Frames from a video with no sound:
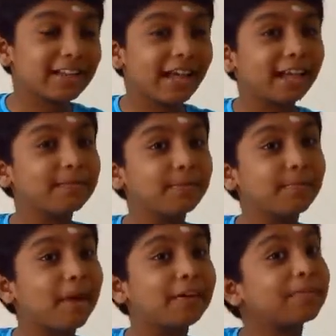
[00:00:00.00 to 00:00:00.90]

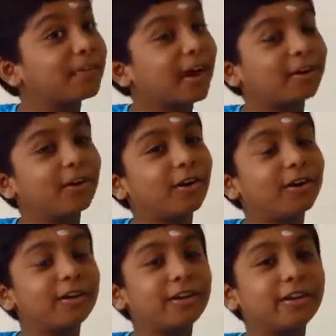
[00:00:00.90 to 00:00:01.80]
experiment we are
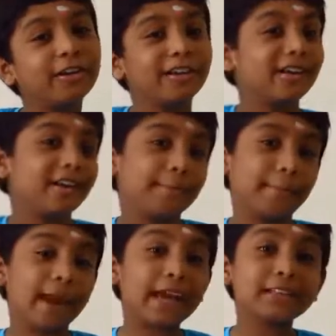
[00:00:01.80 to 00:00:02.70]
going to
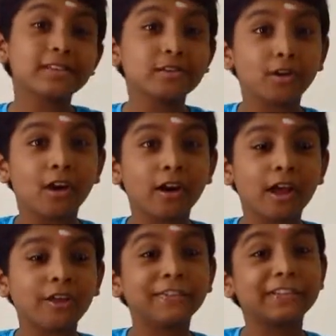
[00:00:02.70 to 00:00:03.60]
make
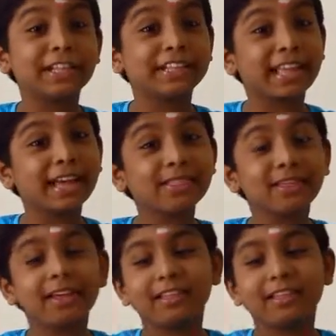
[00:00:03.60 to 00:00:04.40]
soda with the things